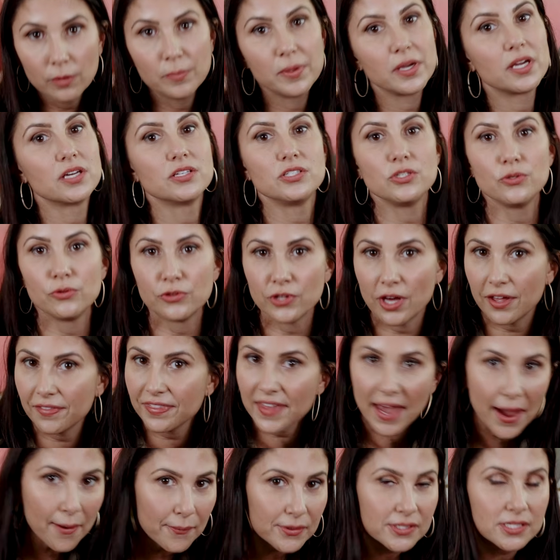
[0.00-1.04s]
because you thought
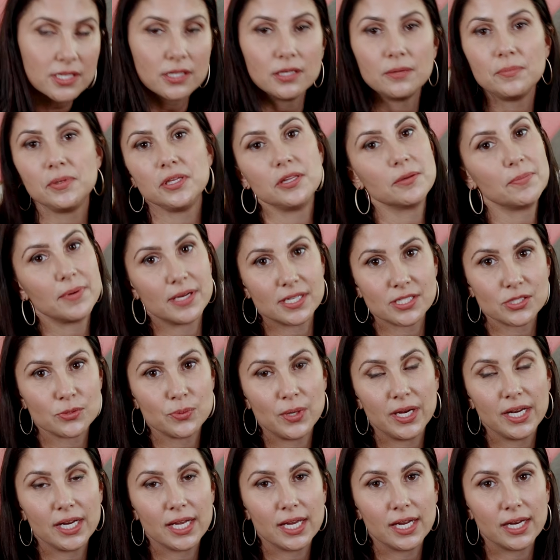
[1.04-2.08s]
that was going to be the best
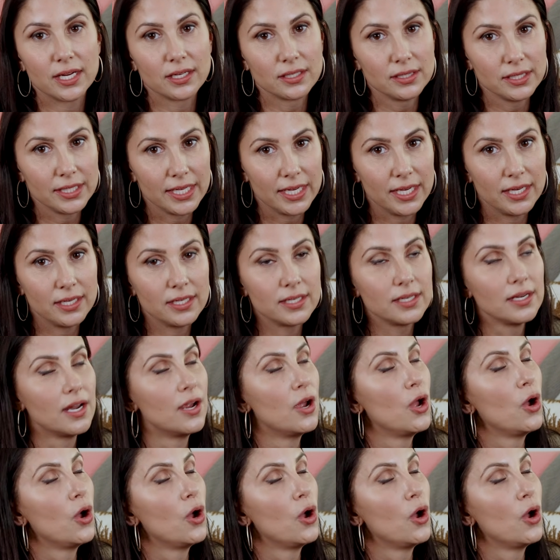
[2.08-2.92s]
way to get it cleaned.